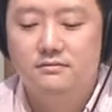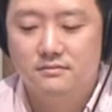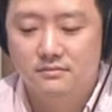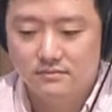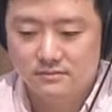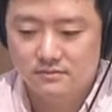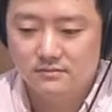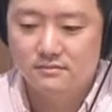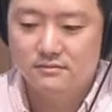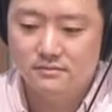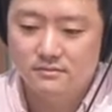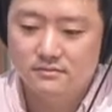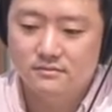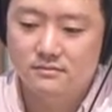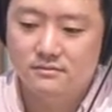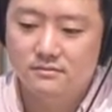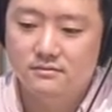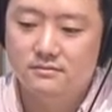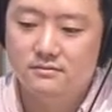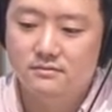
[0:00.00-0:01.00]

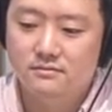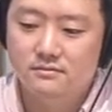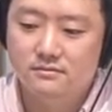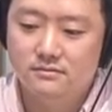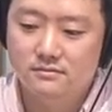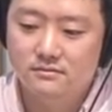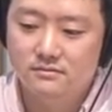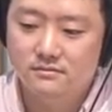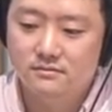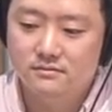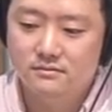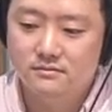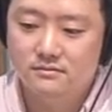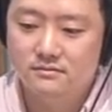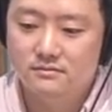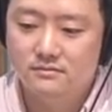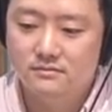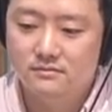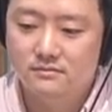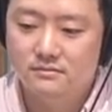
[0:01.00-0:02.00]

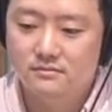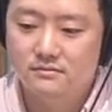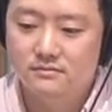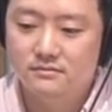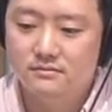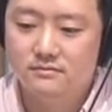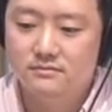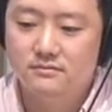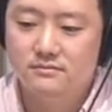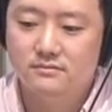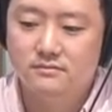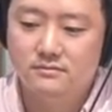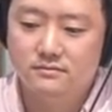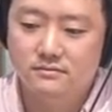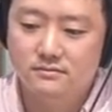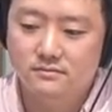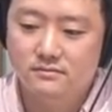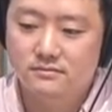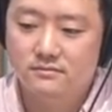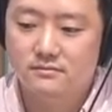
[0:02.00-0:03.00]

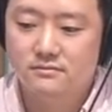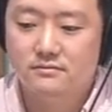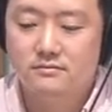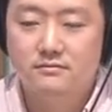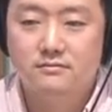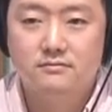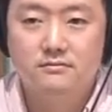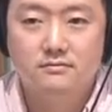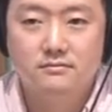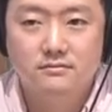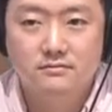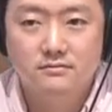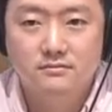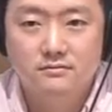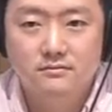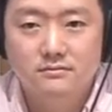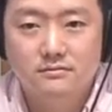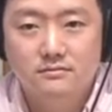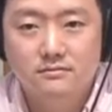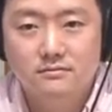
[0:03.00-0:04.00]

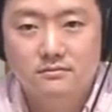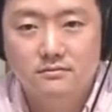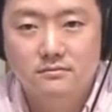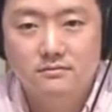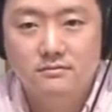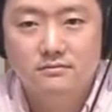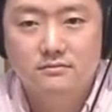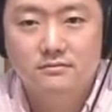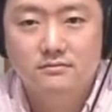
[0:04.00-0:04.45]
(not speaking)